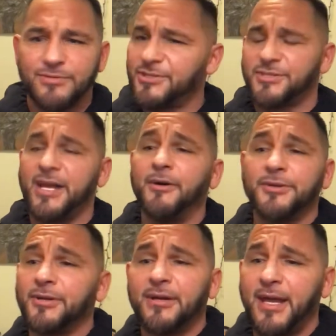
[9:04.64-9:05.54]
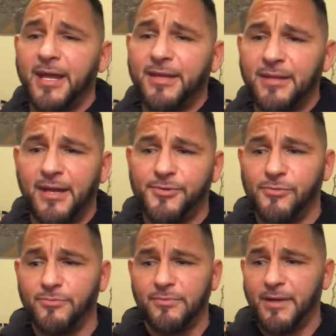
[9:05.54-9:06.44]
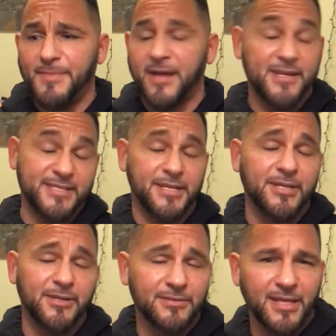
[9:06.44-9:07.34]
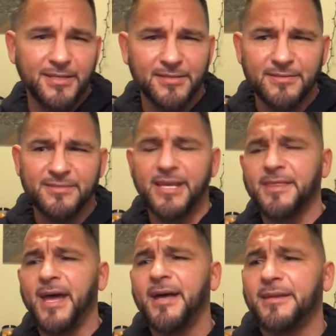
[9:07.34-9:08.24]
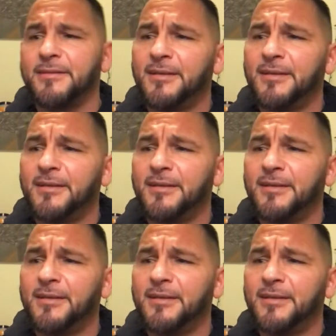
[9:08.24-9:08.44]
just telling her, I'm not going to sit here and let you say that. And